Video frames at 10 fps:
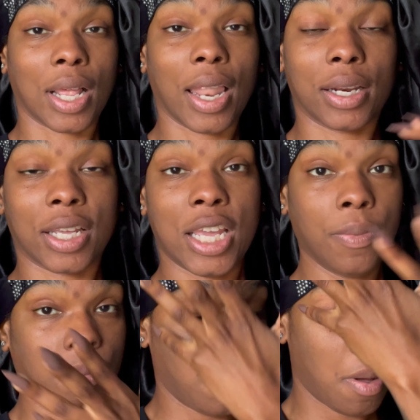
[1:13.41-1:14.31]
I like to keep
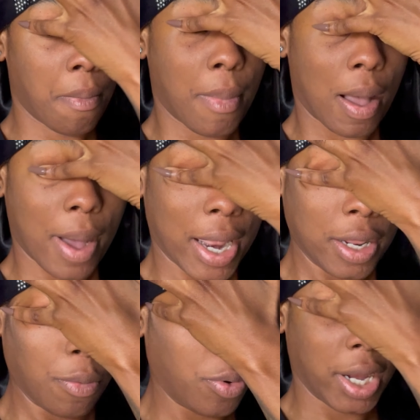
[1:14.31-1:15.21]
my body
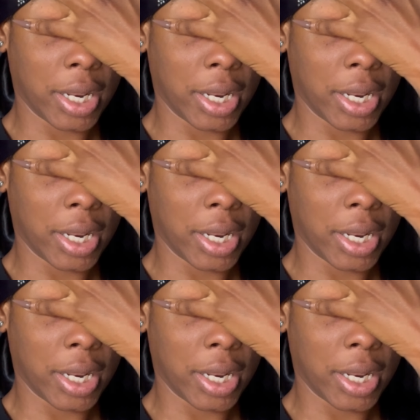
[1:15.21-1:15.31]
on point.